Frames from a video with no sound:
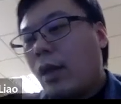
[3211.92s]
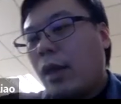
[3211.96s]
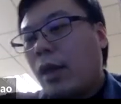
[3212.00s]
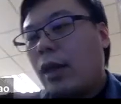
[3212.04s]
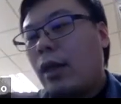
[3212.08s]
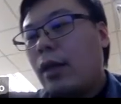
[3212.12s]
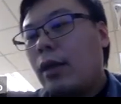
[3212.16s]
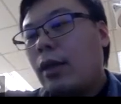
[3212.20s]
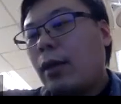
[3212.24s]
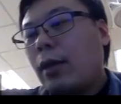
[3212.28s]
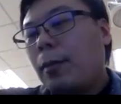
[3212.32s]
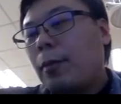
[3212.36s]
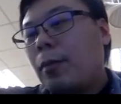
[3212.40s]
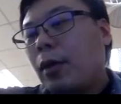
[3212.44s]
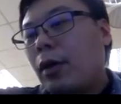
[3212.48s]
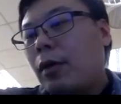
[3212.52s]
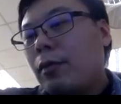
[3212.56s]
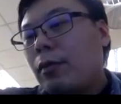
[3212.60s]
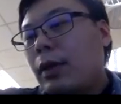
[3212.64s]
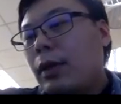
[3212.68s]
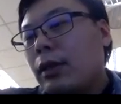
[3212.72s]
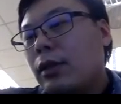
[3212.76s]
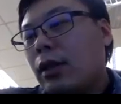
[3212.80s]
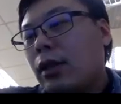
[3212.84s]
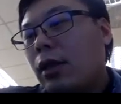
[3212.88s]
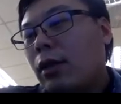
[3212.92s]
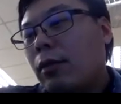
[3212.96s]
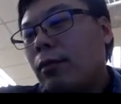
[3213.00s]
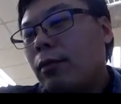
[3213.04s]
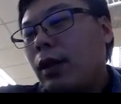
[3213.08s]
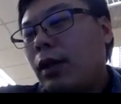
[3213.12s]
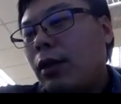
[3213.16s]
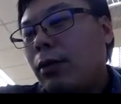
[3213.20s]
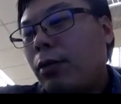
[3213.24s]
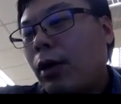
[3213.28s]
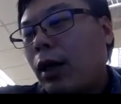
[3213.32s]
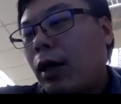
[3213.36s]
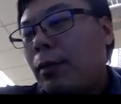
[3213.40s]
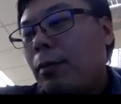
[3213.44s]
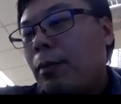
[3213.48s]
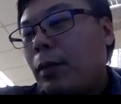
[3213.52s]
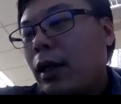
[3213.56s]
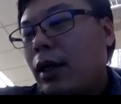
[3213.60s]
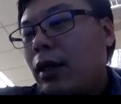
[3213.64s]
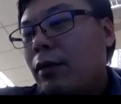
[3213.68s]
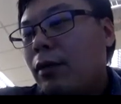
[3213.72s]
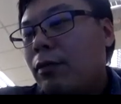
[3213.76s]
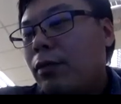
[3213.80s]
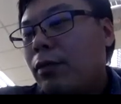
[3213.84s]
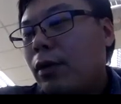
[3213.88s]
And the morphism of derived
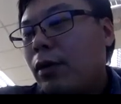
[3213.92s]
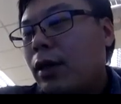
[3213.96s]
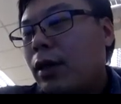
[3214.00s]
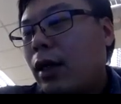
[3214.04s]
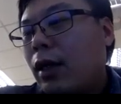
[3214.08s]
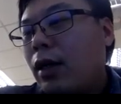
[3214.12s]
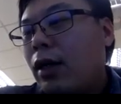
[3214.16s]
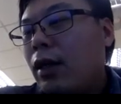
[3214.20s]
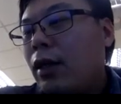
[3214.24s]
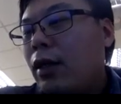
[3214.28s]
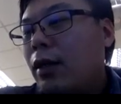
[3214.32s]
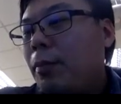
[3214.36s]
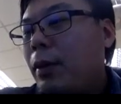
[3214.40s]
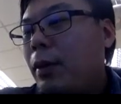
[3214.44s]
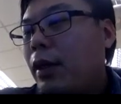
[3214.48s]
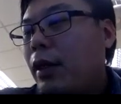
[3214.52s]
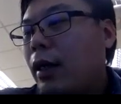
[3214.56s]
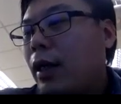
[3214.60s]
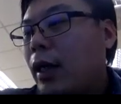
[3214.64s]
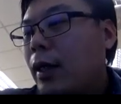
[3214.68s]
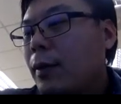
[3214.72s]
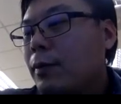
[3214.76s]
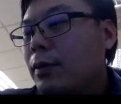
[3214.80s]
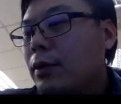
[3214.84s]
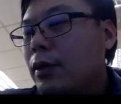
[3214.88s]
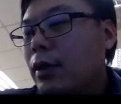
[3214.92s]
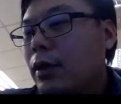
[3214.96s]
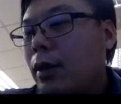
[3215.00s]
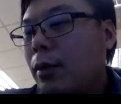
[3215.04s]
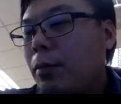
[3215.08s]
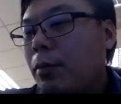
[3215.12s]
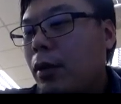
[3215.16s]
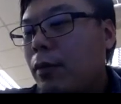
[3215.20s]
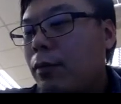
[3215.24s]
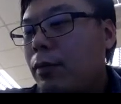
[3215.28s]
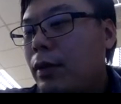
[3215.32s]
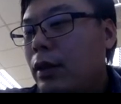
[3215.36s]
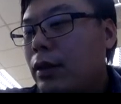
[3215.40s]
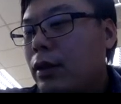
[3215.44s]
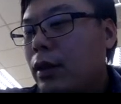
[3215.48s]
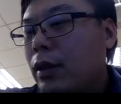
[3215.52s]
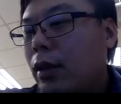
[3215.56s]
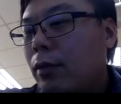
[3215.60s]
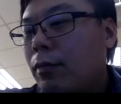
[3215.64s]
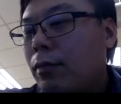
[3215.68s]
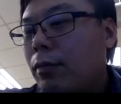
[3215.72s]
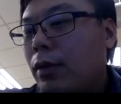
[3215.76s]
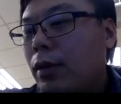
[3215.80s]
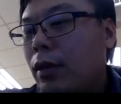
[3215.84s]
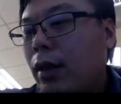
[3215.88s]
manifold now it becomes the morphism
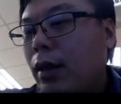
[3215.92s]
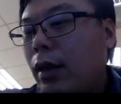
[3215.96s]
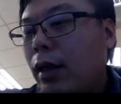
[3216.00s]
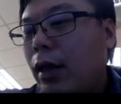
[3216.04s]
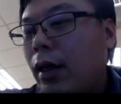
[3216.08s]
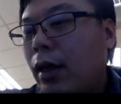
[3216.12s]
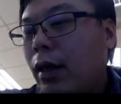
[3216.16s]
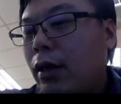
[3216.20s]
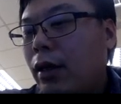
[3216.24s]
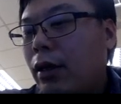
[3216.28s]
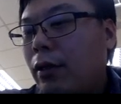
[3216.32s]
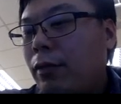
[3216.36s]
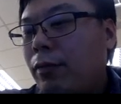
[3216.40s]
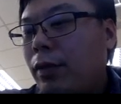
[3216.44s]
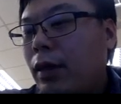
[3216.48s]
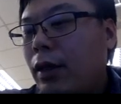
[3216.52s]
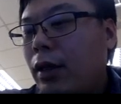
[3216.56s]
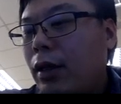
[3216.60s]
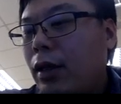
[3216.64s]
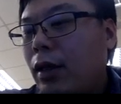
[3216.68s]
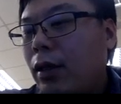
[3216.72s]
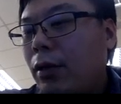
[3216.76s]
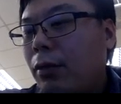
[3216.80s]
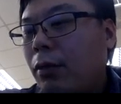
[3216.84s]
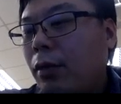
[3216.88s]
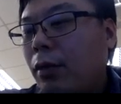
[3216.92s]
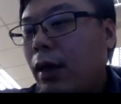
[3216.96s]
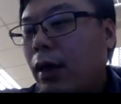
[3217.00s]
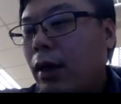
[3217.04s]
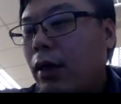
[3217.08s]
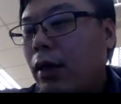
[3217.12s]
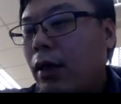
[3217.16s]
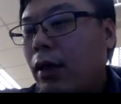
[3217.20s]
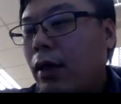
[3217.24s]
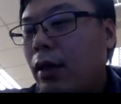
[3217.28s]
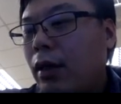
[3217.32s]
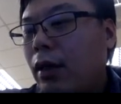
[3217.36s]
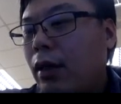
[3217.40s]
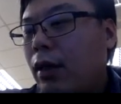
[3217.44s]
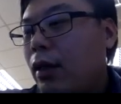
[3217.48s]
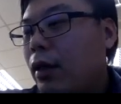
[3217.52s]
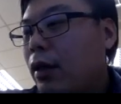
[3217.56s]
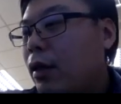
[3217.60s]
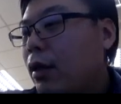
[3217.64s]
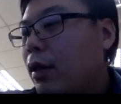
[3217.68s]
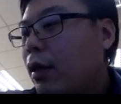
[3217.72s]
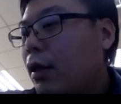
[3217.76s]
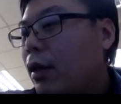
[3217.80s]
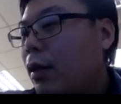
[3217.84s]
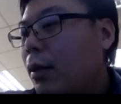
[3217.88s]
of L infinity one,
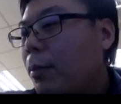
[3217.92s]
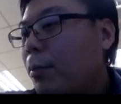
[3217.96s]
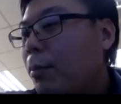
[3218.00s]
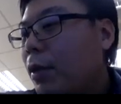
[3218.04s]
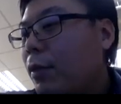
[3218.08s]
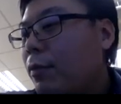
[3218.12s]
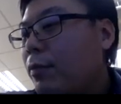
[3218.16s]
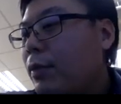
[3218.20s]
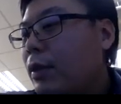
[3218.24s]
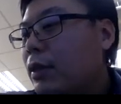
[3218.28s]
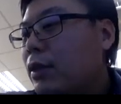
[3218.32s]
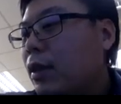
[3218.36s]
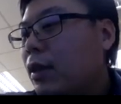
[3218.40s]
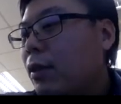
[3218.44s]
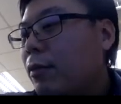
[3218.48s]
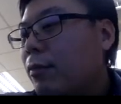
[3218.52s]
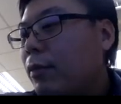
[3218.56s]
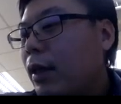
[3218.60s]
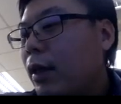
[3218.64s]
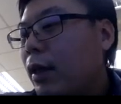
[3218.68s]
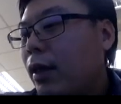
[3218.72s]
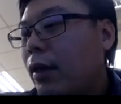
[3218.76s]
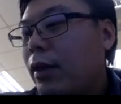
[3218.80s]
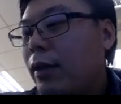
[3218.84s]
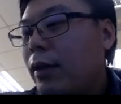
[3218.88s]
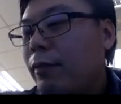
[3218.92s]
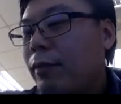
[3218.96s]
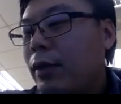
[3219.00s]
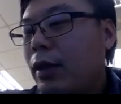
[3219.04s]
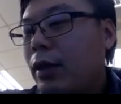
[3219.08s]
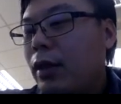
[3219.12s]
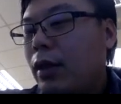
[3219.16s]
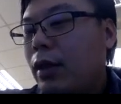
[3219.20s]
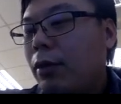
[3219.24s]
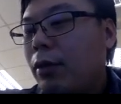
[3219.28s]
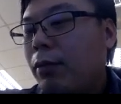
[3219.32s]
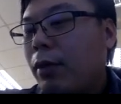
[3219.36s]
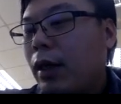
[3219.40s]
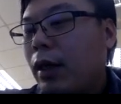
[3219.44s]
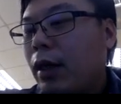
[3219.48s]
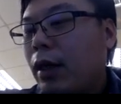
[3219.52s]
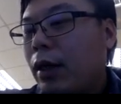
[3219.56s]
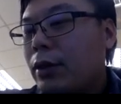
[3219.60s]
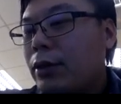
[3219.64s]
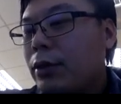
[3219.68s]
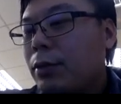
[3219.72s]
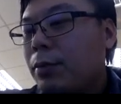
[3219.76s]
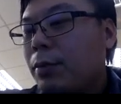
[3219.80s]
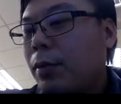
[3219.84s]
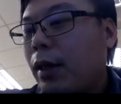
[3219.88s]
uh, morphism of L infinity one
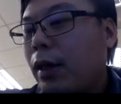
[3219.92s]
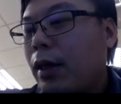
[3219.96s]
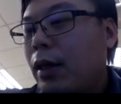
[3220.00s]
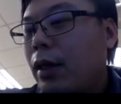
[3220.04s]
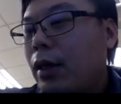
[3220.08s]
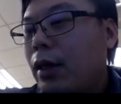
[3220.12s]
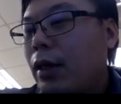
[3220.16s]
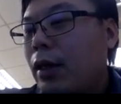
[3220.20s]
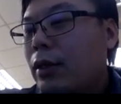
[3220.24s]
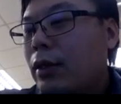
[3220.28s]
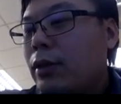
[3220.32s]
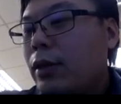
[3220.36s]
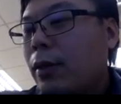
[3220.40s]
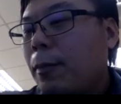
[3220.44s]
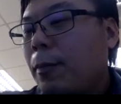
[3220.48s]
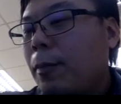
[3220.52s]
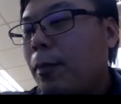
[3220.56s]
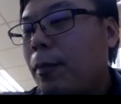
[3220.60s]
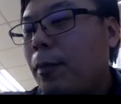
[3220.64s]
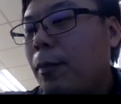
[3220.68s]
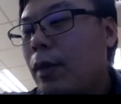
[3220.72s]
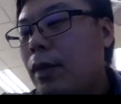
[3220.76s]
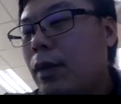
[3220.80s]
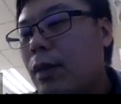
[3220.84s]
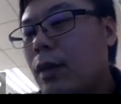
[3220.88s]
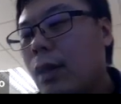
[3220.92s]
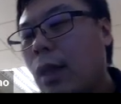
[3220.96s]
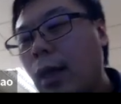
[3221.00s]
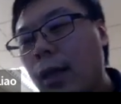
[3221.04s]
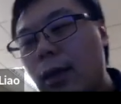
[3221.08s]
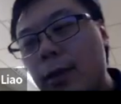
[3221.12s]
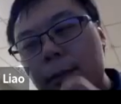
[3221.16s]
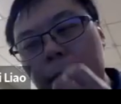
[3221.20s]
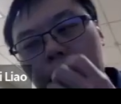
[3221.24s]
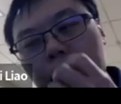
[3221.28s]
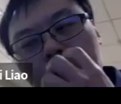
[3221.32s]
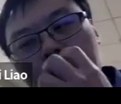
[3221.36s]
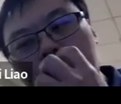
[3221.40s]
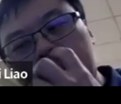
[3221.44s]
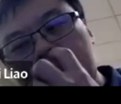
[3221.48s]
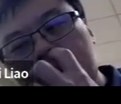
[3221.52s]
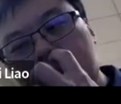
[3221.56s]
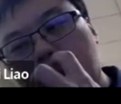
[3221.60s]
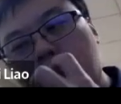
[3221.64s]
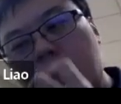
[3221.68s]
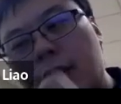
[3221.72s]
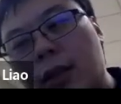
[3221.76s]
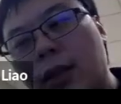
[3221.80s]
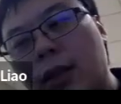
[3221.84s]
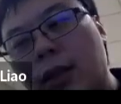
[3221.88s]
algebra. So that means
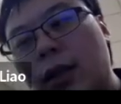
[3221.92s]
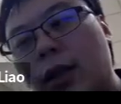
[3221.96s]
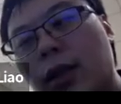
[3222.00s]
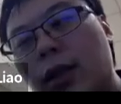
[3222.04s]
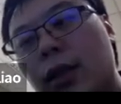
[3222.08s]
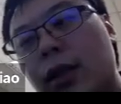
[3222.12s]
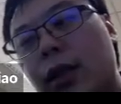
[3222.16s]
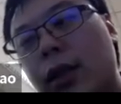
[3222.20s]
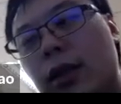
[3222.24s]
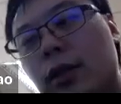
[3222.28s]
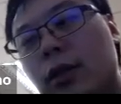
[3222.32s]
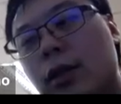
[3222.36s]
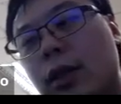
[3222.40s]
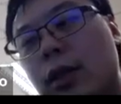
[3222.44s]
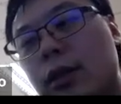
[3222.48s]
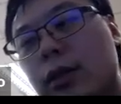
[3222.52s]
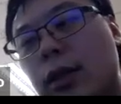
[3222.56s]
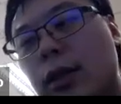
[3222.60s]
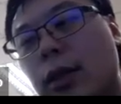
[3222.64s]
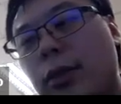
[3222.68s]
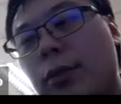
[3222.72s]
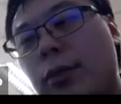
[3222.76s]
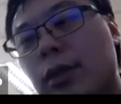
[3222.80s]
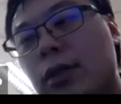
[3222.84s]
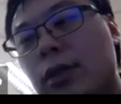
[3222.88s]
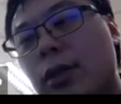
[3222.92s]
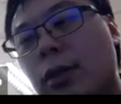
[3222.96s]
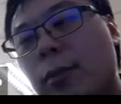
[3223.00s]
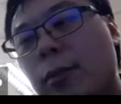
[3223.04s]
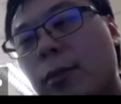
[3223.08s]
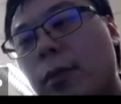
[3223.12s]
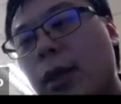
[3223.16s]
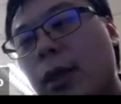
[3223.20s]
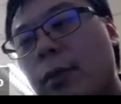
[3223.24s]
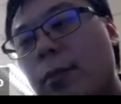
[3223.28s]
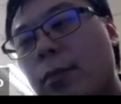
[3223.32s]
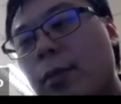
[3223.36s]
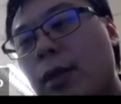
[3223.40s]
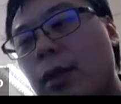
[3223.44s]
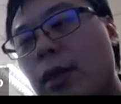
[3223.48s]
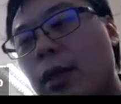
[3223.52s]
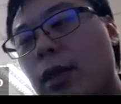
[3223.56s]
it, it is a sequence of map.